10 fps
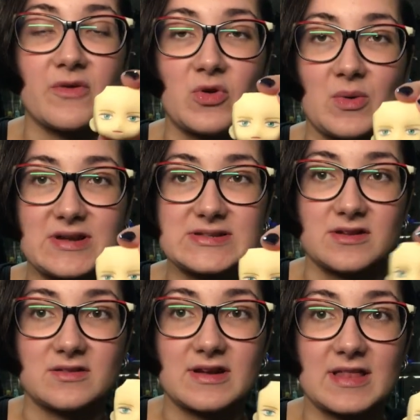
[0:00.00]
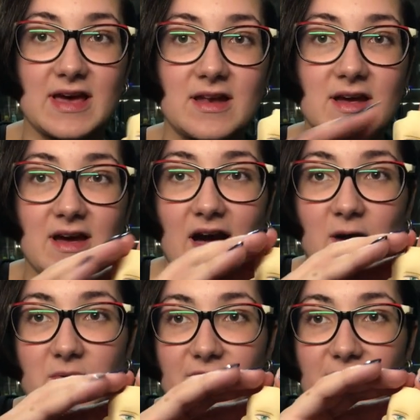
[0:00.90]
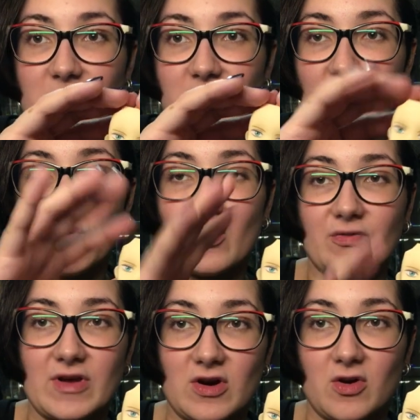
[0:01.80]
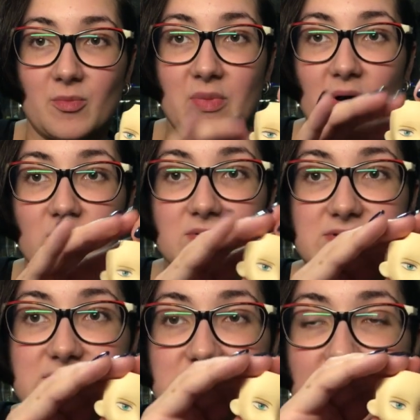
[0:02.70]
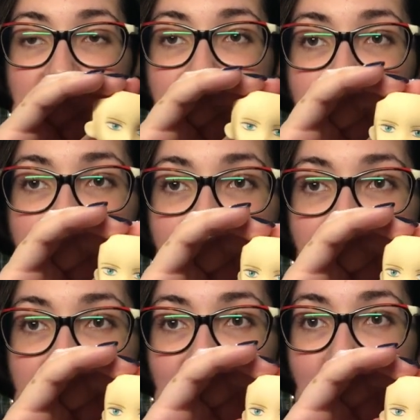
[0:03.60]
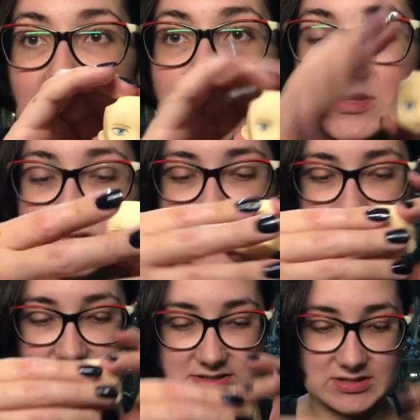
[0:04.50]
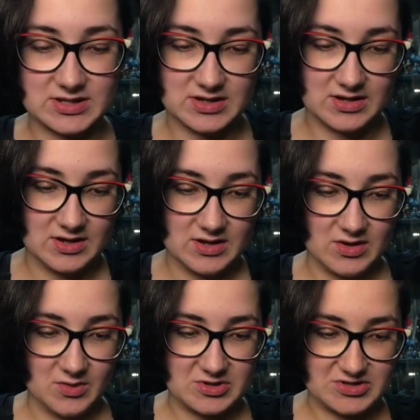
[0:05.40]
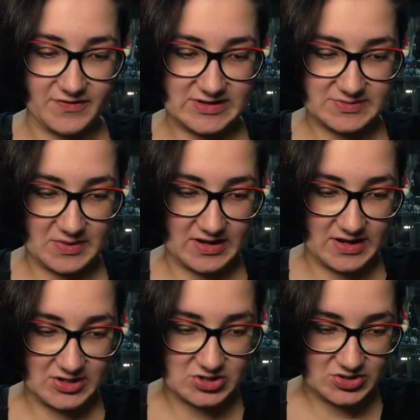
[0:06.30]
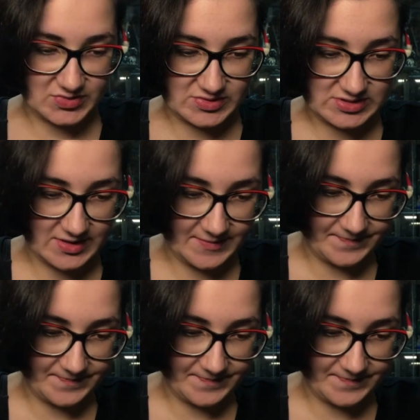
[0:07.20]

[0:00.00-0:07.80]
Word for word: if you want to take a look at that. I will film the whole figure posed uh, with a better camera so you can see which faceplate I choose.